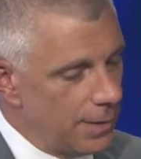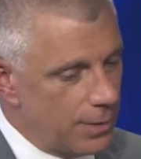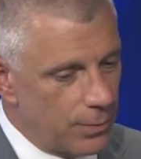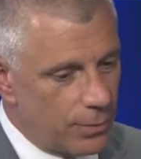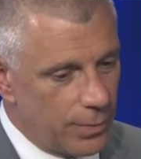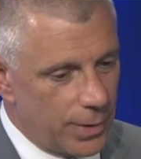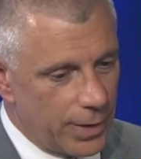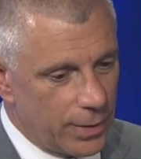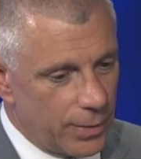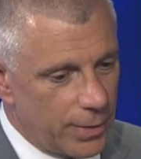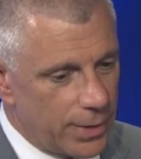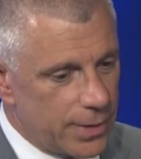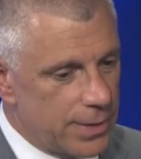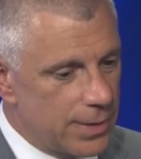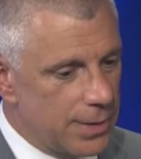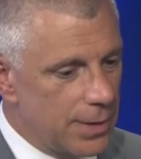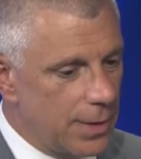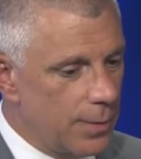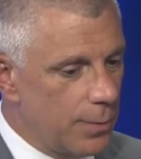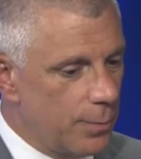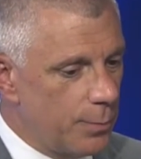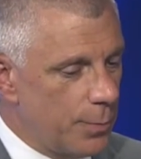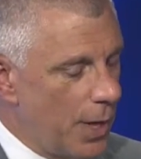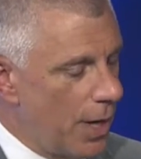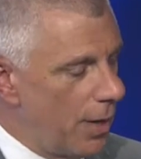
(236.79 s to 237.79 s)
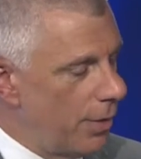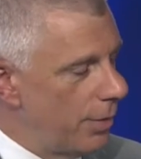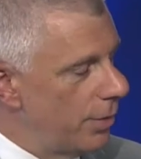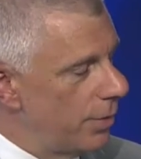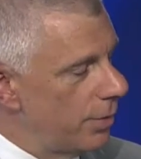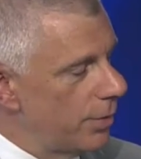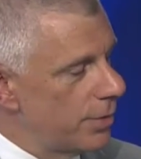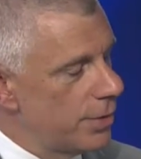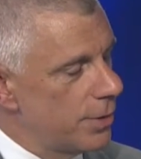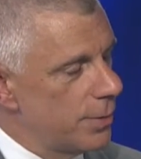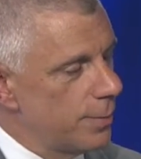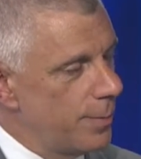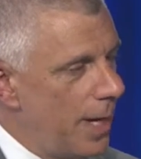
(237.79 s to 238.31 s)
whether it's
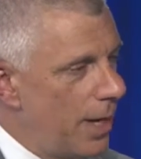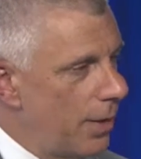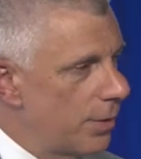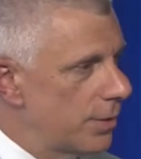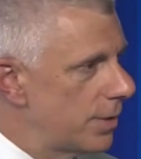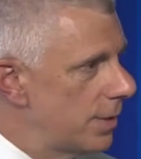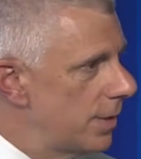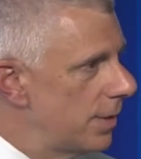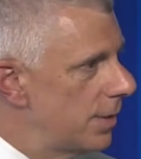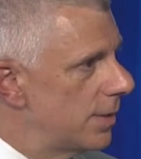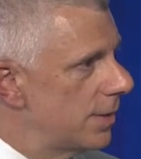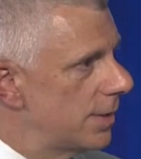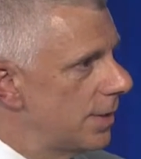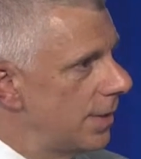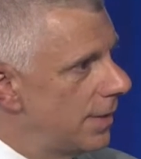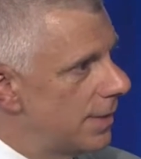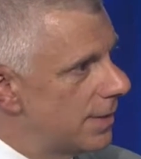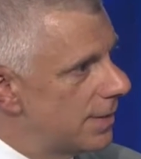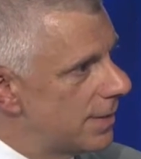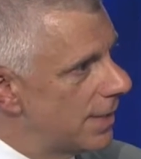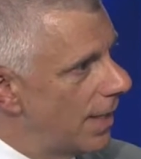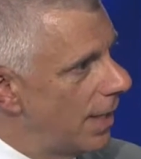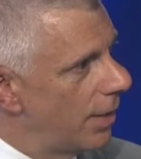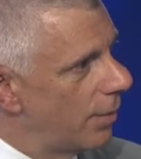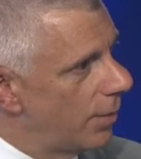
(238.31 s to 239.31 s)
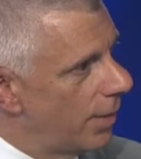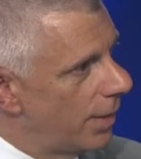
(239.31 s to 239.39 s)
partners, spouses, et cetera,